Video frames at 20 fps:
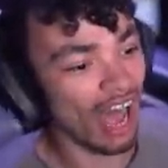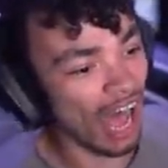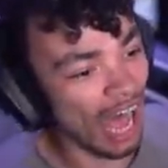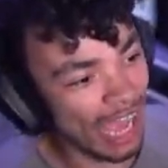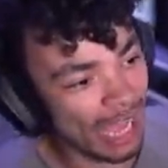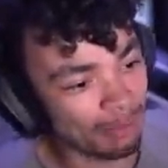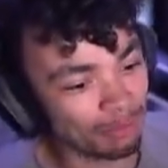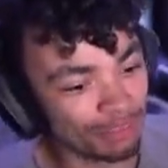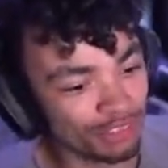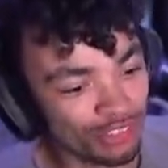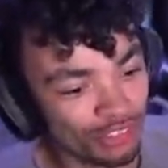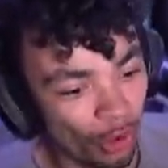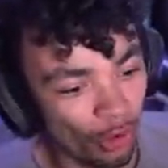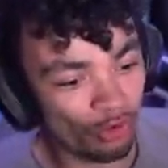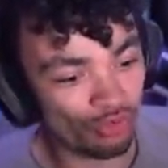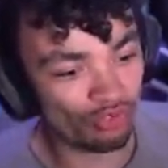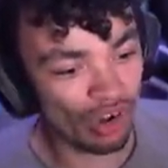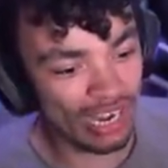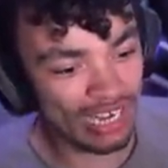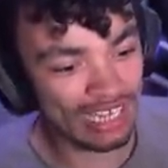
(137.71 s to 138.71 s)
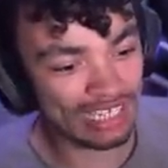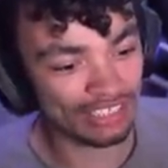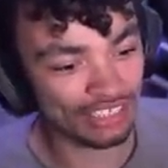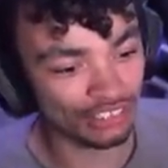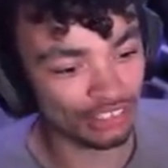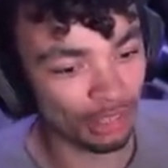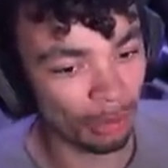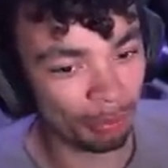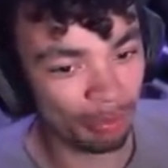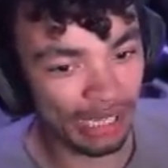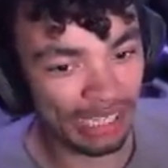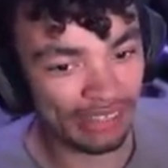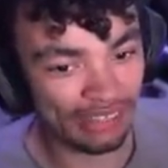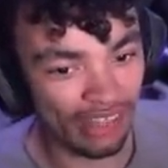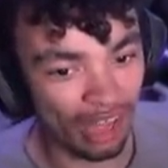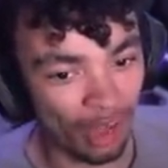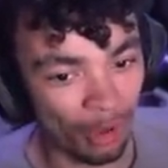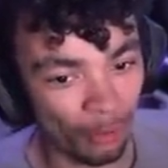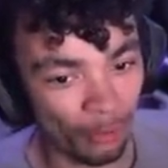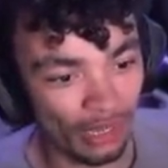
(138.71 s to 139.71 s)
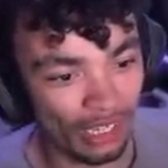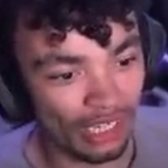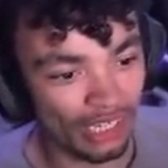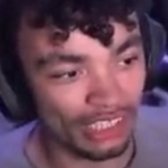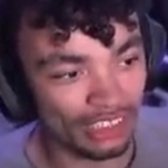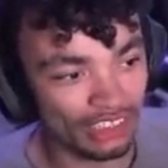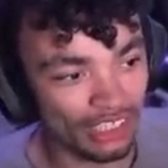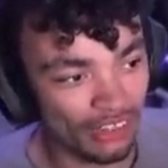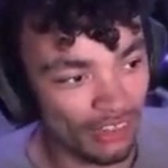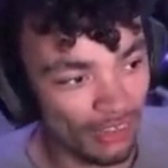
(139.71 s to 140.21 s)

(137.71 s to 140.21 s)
I am so ready to jump in, though, to